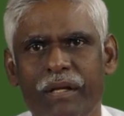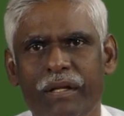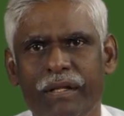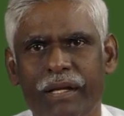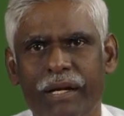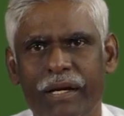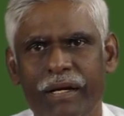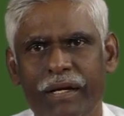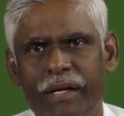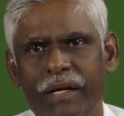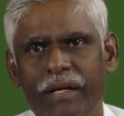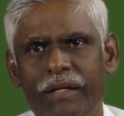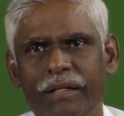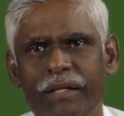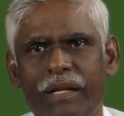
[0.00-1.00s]
they
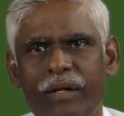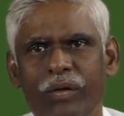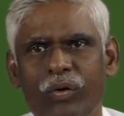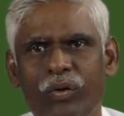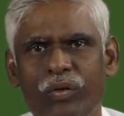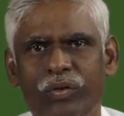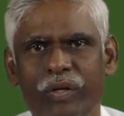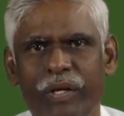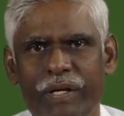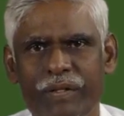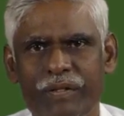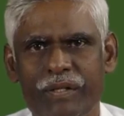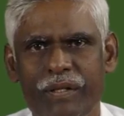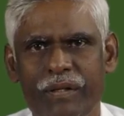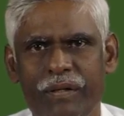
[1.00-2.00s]
curtailed their growth
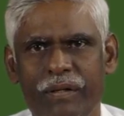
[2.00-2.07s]
rates.